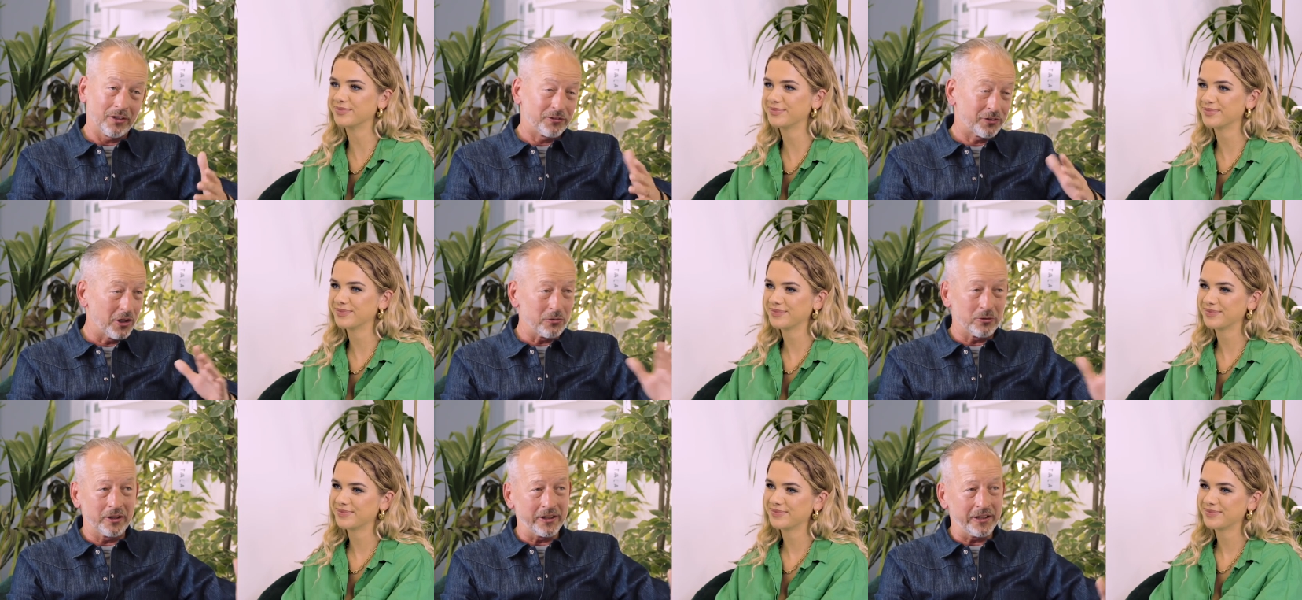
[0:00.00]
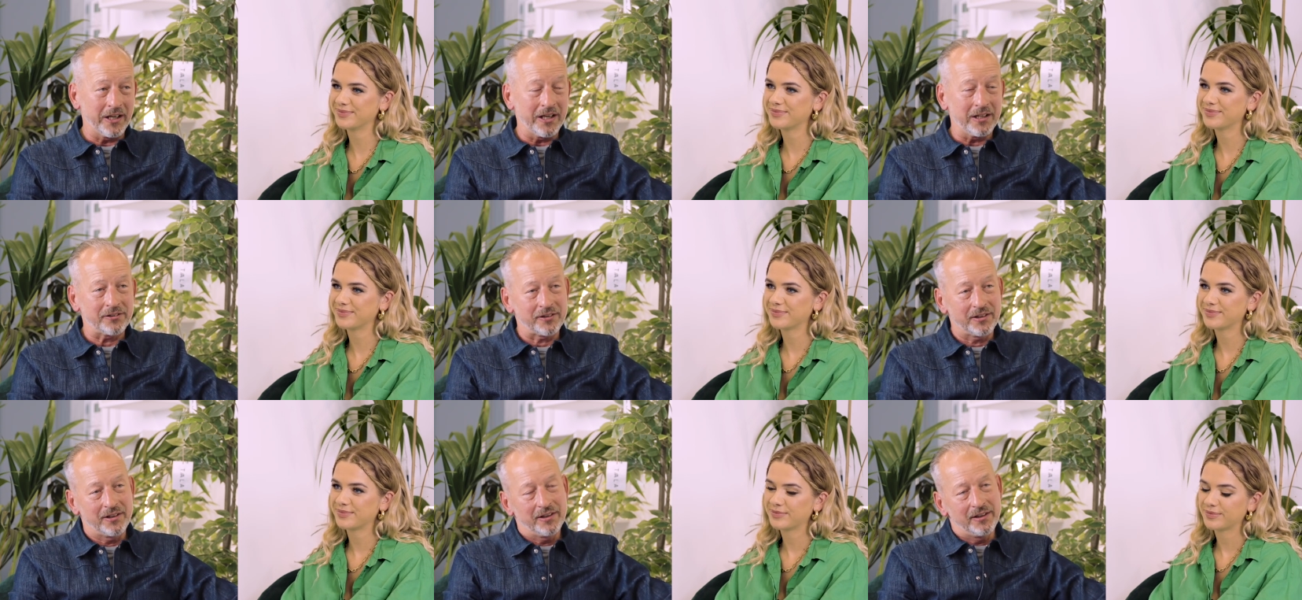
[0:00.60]
Speaker 1: I, I, totally get.
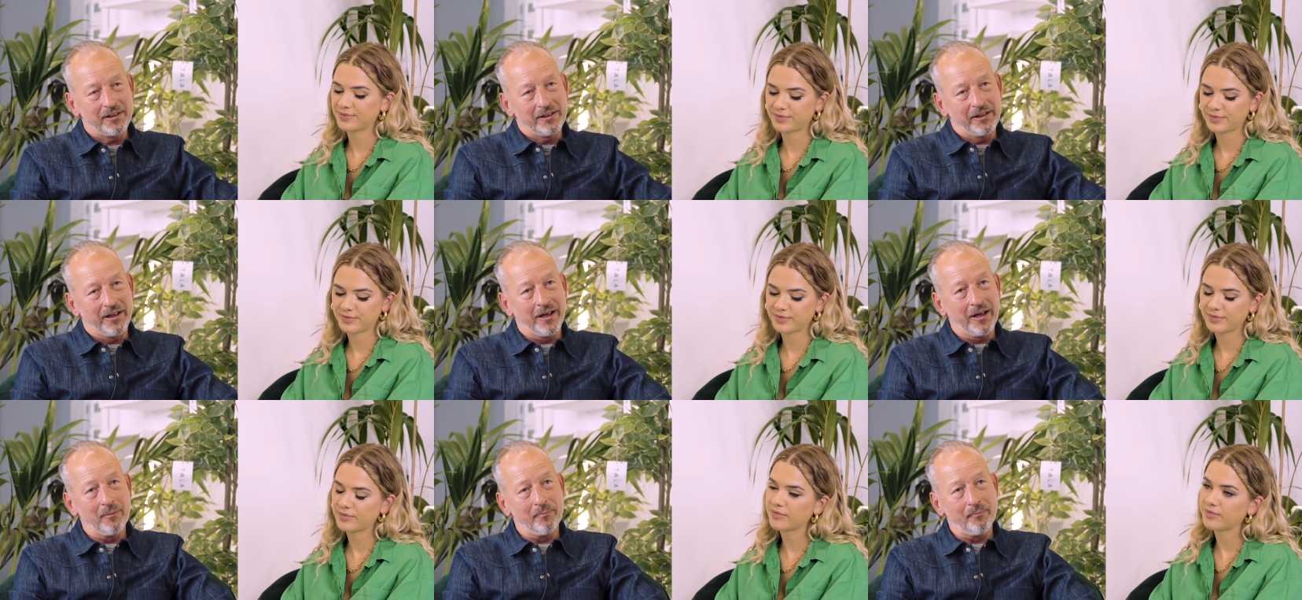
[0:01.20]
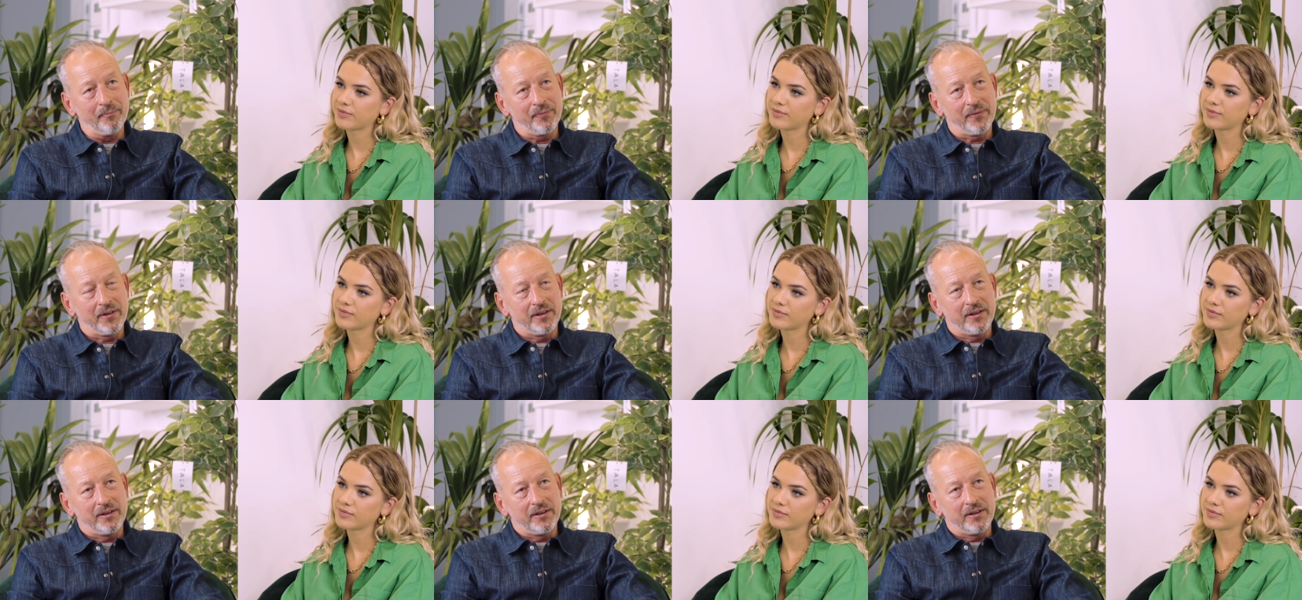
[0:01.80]
Um,
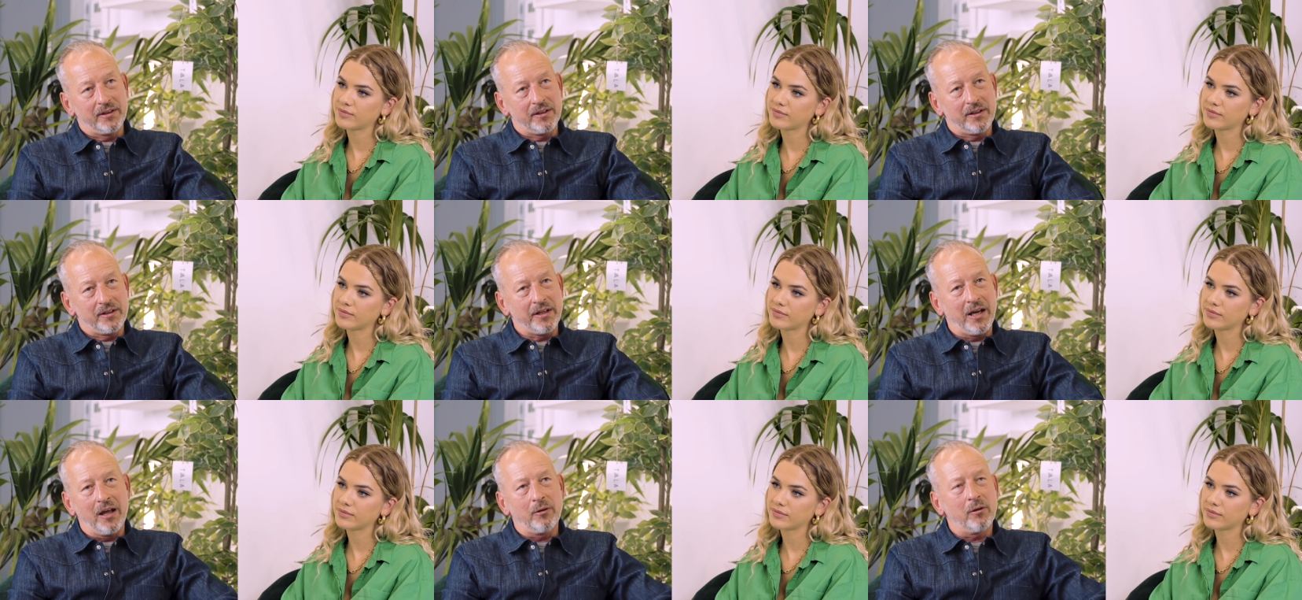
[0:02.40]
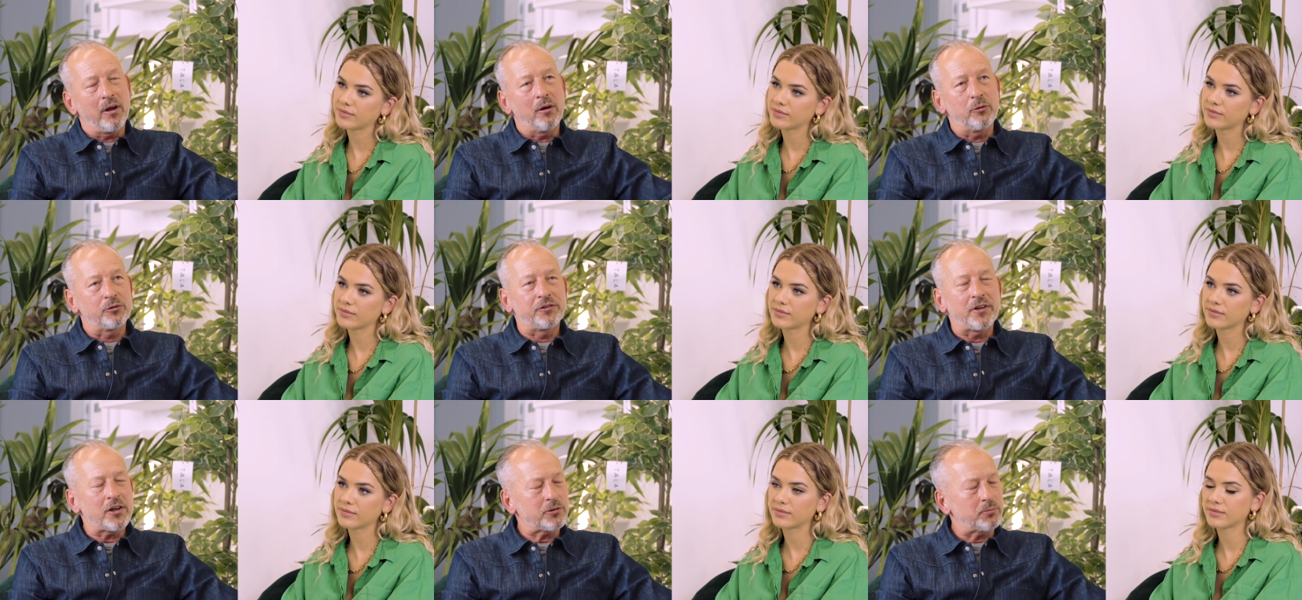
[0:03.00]
yeah, I was
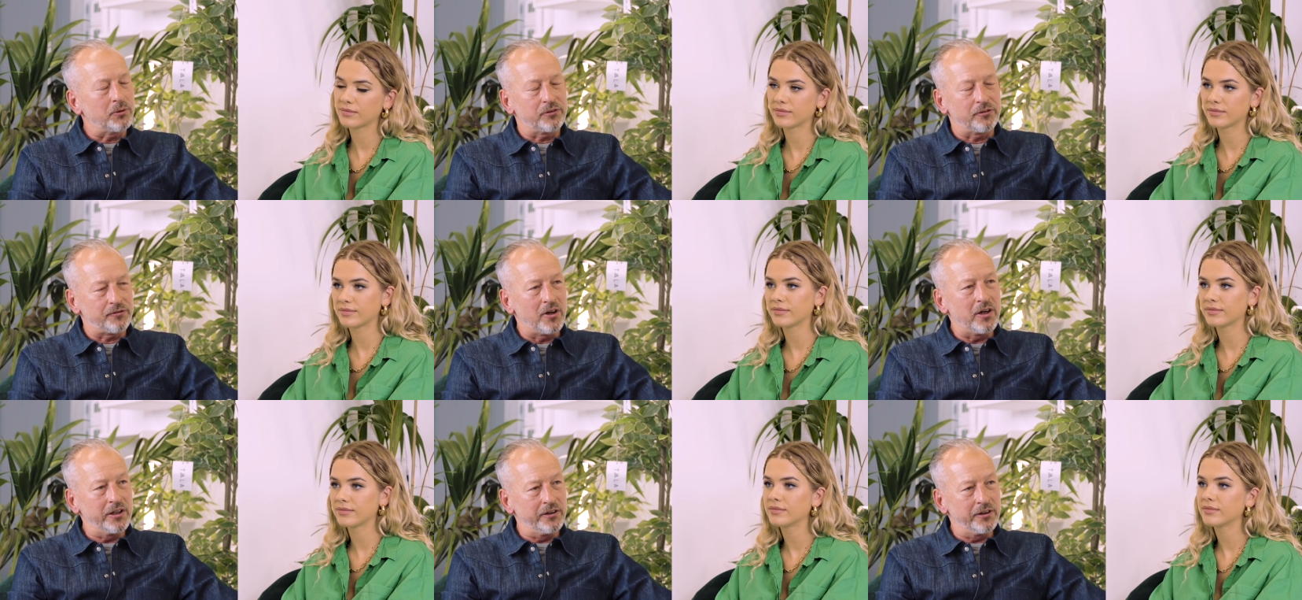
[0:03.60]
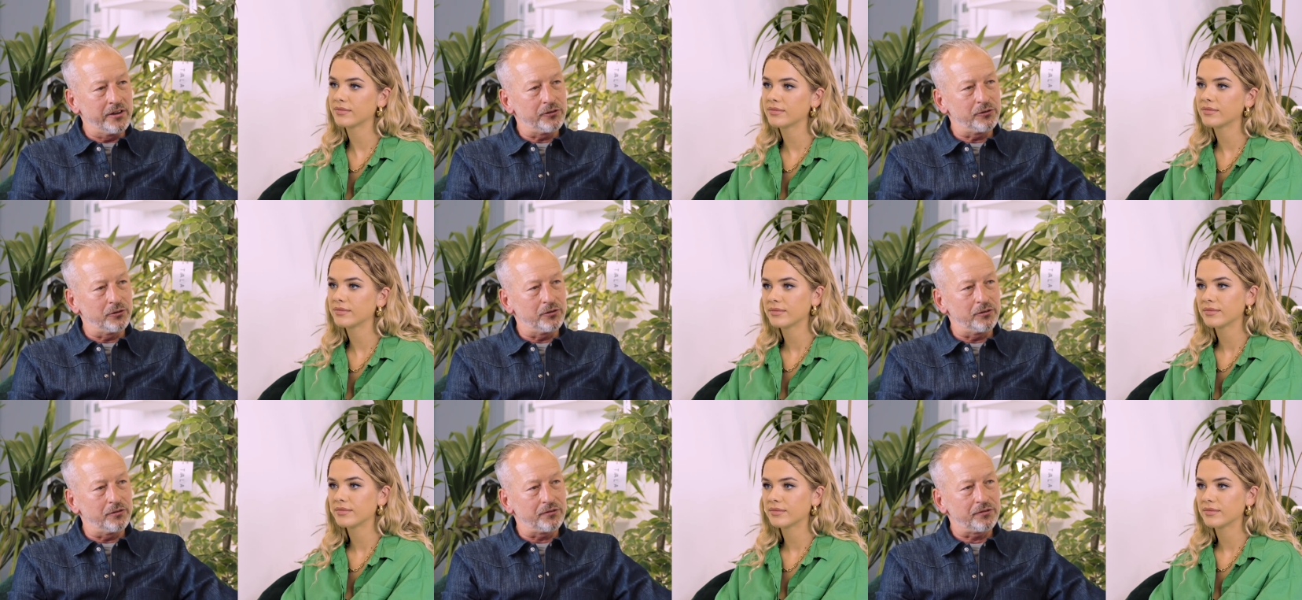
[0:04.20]
desperate to find this
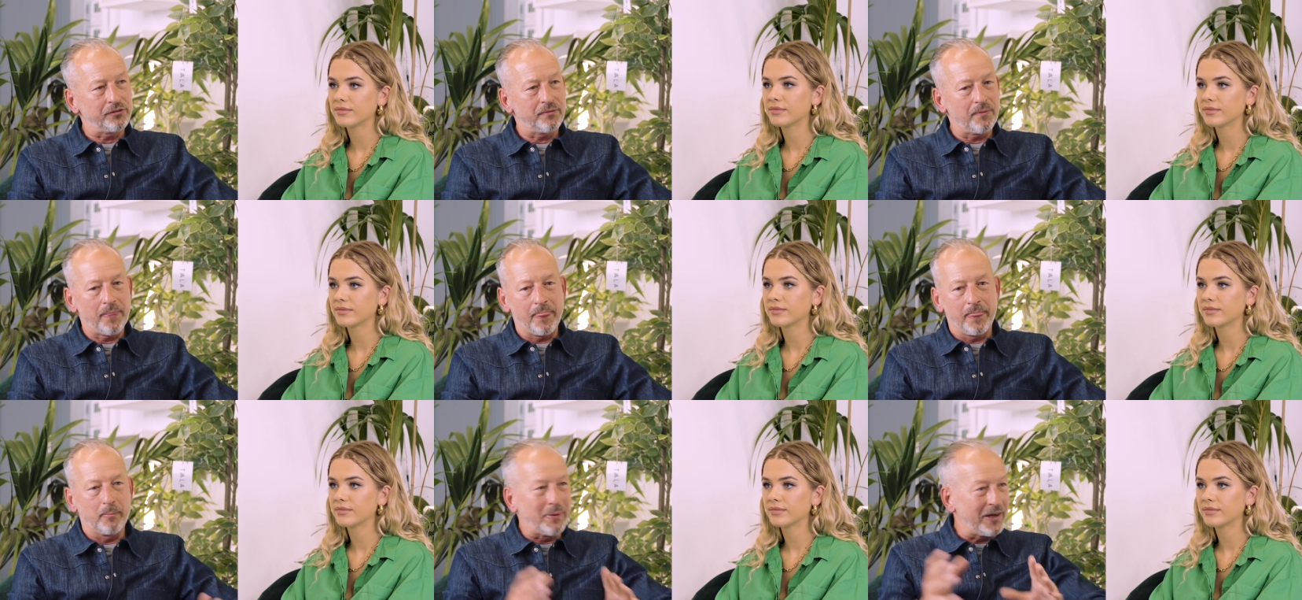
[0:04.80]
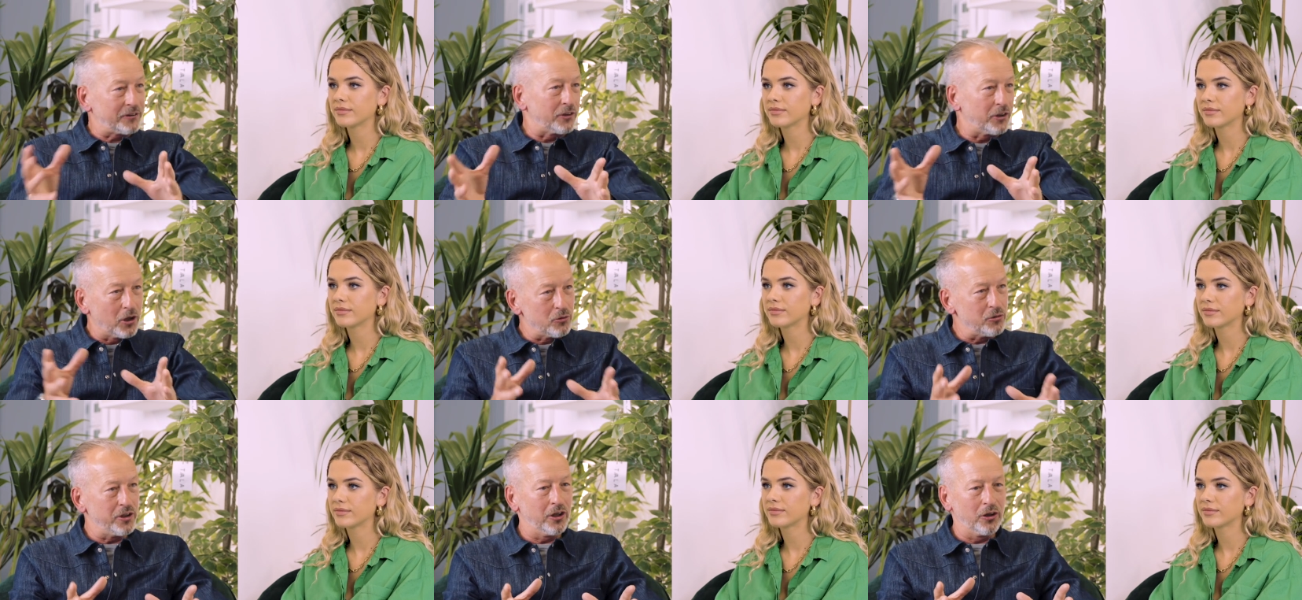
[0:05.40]
sort of the
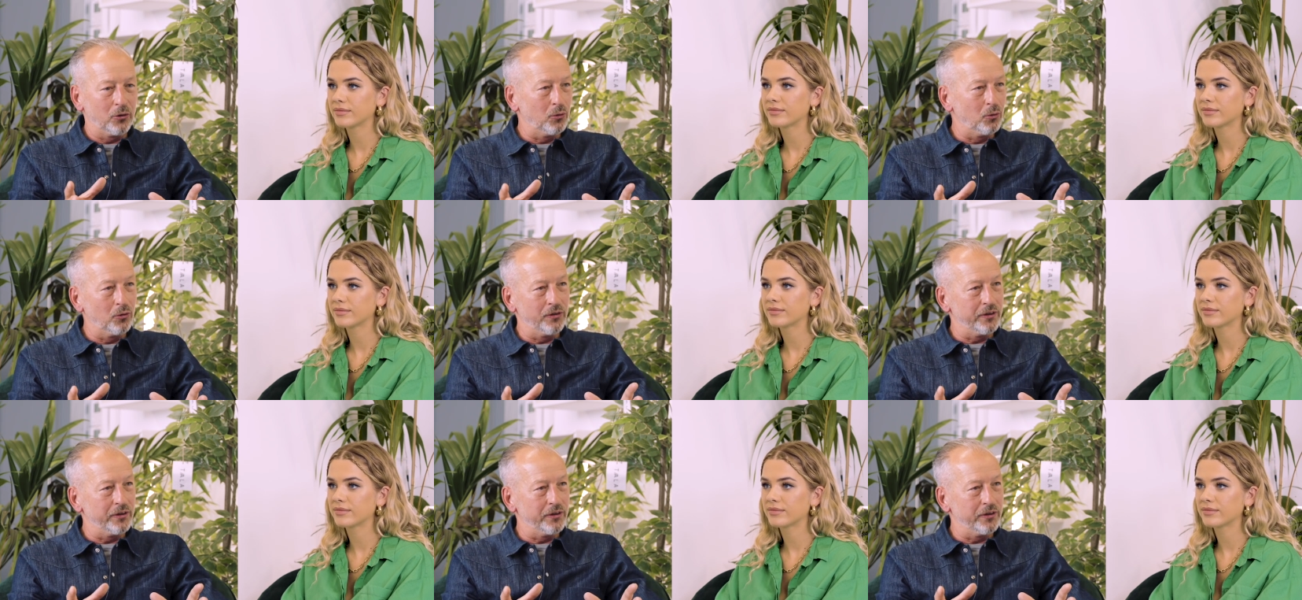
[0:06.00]
Patagonia or